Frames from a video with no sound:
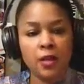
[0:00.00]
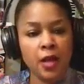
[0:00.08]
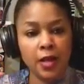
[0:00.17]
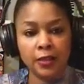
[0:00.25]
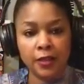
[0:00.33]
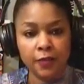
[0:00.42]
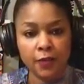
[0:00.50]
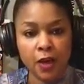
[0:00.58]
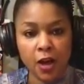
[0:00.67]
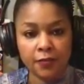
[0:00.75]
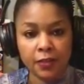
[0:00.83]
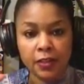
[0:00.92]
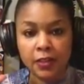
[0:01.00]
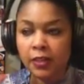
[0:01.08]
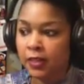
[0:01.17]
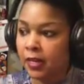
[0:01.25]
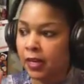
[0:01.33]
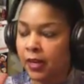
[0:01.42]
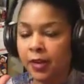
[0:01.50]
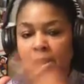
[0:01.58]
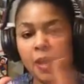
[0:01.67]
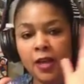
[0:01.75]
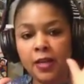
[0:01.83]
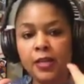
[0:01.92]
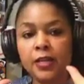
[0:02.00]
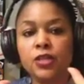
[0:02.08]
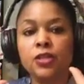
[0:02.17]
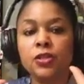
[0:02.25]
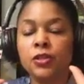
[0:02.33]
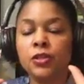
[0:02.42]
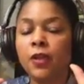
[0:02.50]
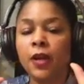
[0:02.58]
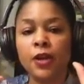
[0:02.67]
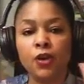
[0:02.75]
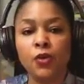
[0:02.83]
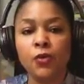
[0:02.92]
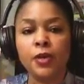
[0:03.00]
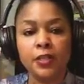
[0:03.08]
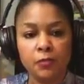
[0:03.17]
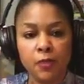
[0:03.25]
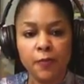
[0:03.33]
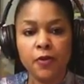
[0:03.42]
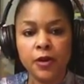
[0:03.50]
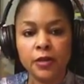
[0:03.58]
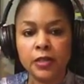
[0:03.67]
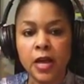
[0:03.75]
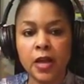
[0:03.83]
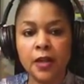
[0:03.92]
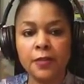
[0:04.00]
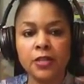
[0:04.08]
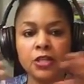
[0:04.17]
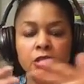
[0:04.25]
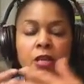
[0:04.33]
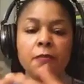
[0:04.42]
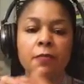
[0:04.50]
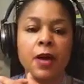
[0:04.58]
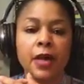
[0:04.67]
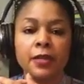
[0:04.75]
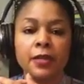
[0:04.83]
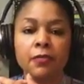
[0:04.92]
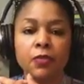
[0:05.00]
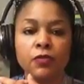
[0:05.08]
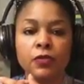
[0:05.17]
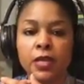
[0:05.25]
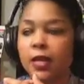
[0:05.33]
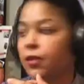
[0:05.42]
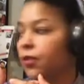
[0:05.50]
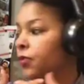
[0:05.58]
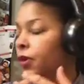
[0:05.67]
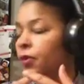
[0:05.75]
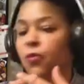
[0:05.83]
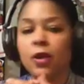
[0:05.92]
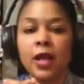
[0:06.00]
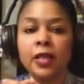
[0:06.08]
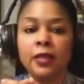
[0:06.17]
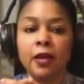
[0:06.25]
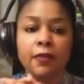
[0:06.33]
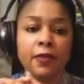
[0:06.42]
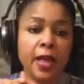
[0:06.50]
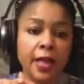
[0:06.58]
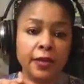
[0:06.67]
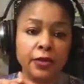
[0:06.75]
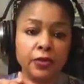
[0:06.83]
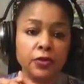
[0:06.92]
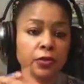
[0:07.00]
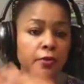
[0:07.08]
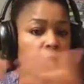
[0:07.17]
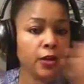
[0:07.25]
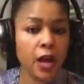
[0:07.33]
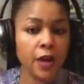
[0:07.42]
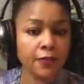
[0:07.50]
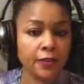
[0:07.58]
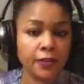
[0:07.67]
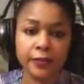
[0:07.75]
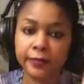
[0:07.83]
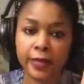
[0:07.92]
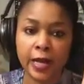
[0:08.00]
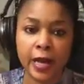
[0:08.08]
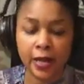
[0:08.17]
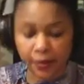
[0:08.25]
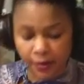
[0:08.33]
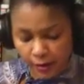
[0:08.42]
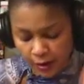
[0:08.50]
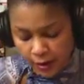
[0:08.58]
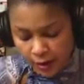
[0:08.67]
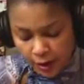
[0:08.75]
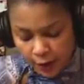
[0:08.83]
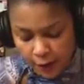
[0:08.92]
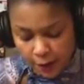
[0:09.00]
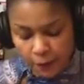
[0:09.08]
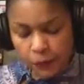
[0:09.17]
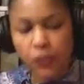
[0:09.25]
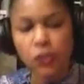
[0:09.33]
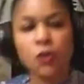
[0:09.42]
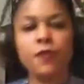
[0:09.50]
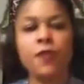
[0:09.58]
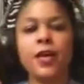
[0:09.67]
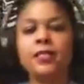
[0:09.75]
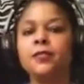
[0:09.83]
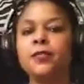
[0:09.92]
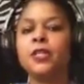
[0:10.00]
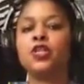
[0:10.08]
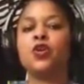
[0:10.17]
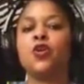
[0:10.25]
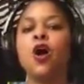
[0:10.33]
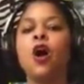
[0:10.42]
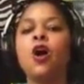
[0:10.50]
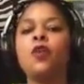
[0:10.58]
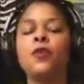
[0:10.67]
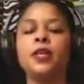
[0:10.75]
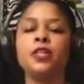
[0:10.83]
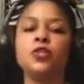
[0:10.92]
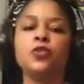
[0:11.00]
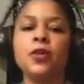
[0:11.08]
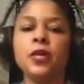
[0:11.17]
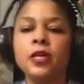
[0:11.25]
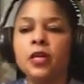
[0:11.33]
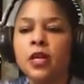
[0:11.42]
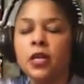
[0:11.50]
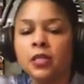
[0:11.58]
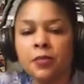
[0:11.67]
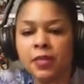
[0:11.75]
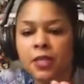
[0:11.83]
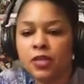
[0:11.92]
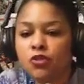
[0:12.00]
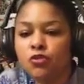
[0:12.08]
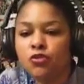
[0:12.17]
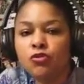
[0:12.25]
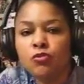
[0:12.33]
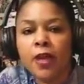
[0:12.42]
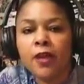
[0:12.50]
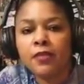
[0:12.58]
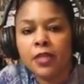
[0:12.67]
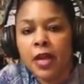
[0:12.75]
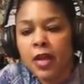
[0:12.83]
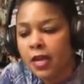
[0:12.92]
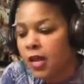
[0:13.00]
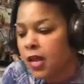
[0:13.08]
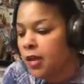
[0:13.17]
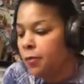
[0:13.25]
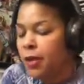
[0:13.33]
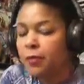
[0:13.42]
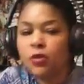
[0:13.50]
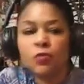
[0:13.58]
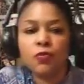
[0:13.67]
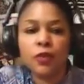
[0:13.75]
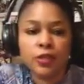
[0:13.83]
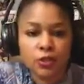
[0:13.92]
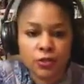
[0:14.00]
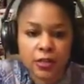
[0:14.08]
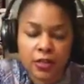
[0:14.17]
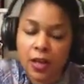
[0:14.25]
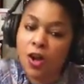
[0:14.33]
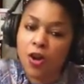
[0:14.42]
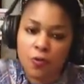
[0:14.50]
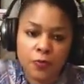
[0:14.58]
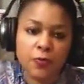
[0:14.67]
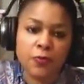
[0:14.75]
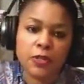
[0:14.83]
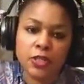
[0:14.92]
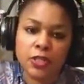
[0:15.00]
I love coffee, and I needed to increase my prayer time and just combine them both together with what I love, candles, coffee, and God. So find something that you're already doing, something that you do every day. Maybe you brush your teeth. I hope you brush